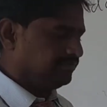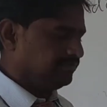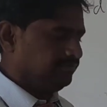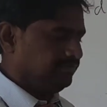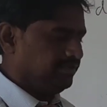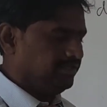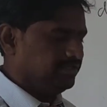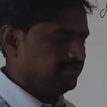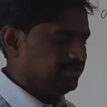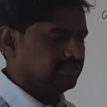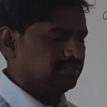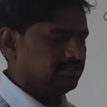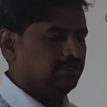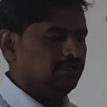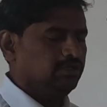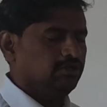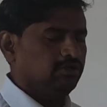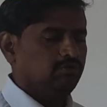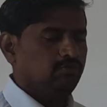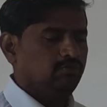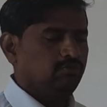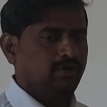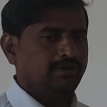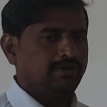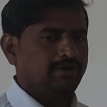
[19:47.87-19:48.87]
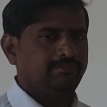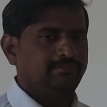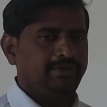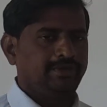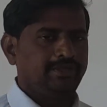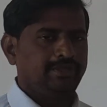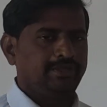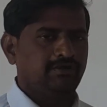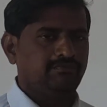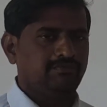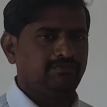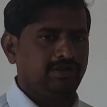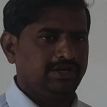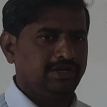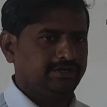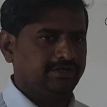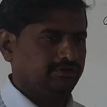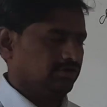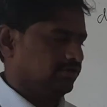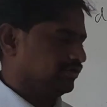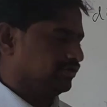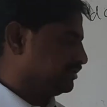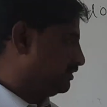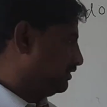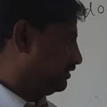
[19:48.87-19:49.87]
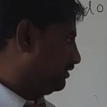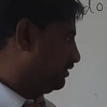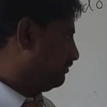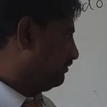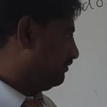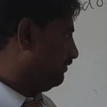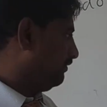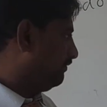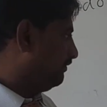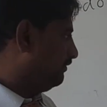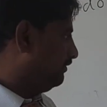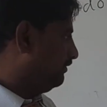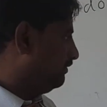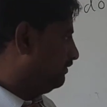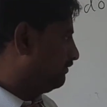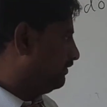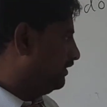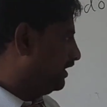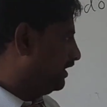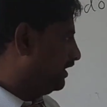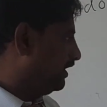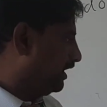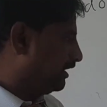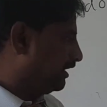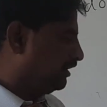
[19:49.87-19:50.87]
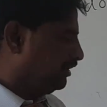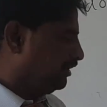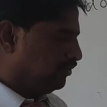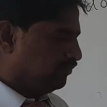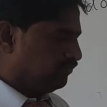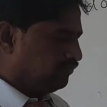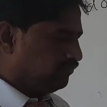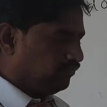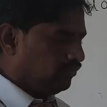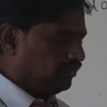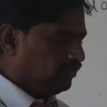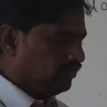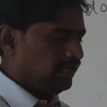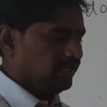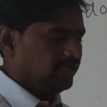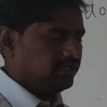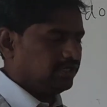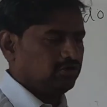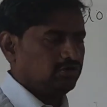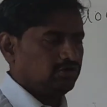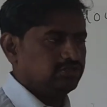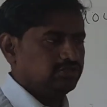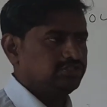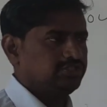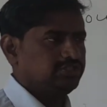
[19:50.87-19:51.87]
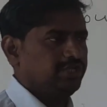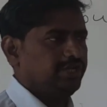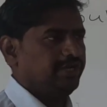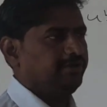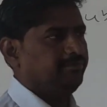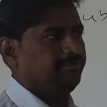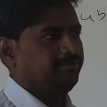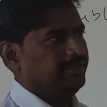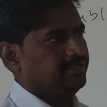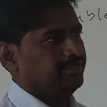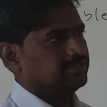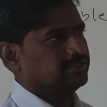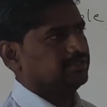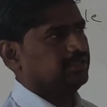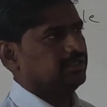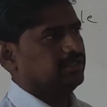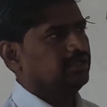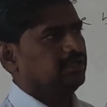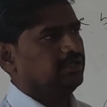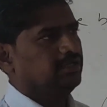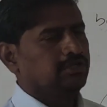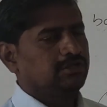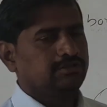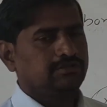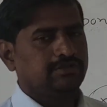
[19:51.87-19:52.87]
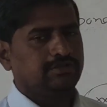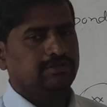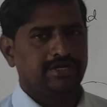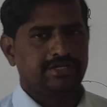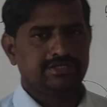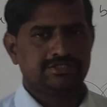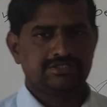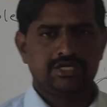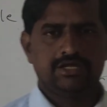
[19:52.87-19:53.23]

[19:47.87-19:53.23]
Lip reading: means one pair of electrons. there are 4 electrons shared means that is